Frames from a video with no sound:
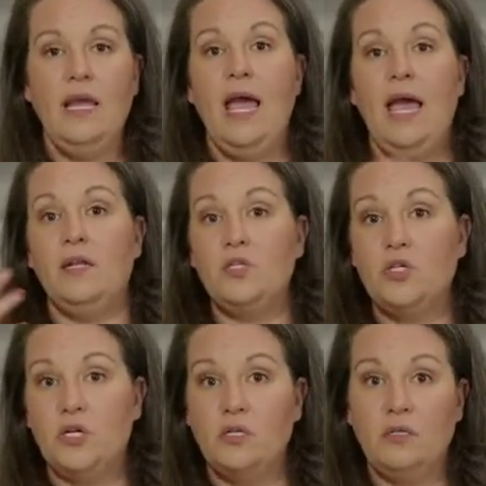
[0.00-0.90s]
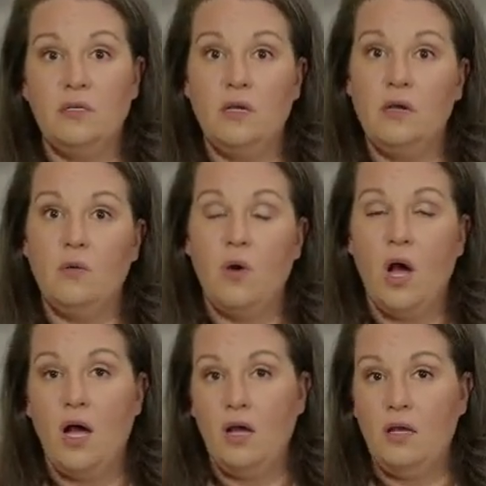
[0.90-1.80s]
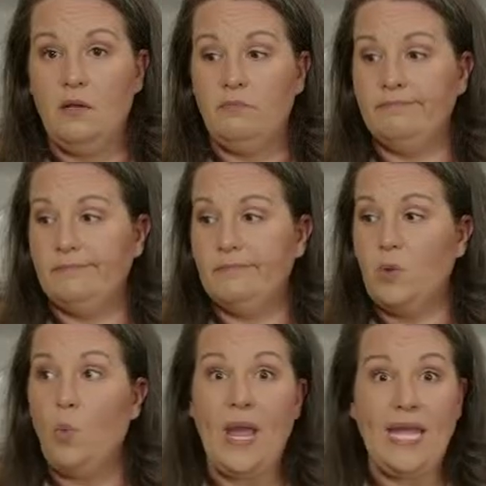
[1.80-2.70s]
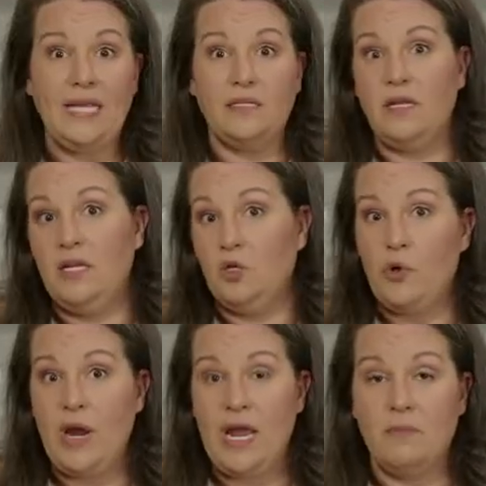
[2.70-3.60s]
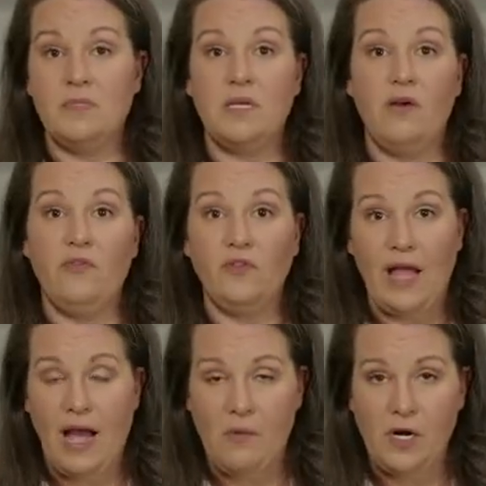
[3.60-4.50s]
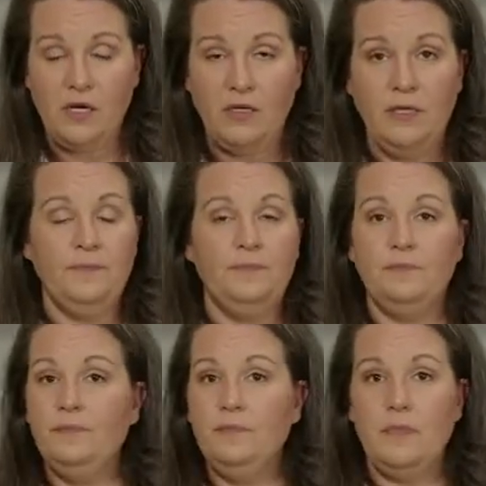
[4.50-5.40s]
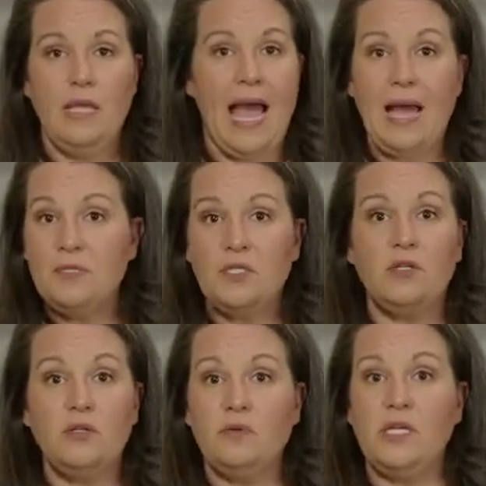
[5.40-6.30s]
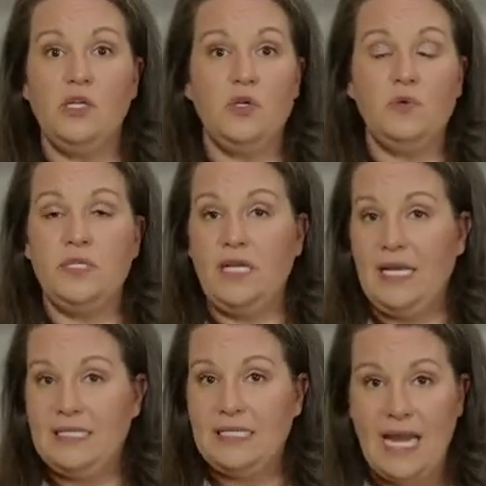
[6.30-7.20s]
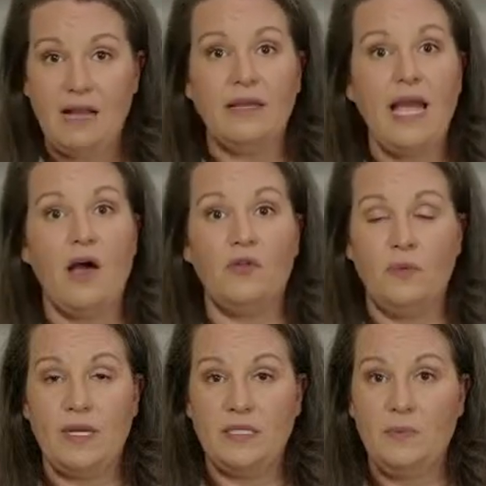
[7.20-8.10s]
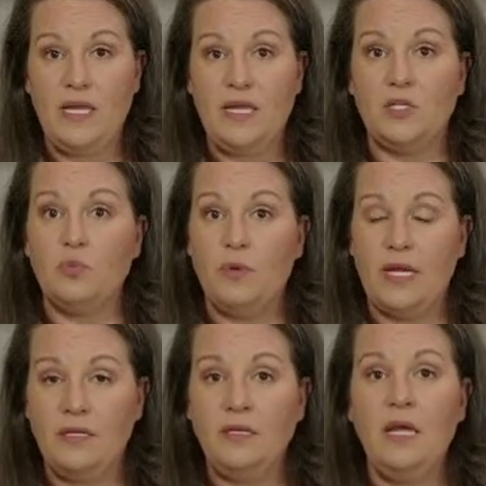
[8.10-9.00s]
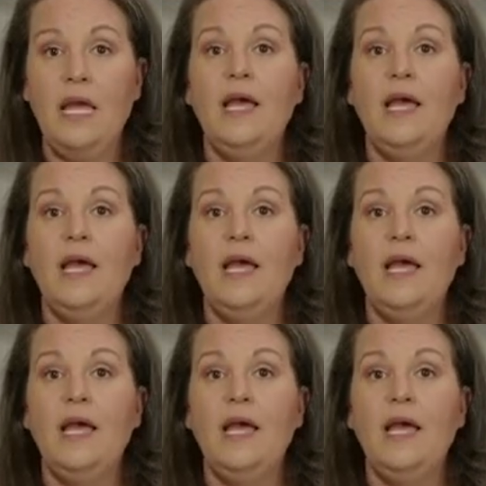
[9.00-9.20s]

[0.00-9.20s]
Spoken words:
and a certain weight in grams of flour, absolutely use it exactly how the recipe is written.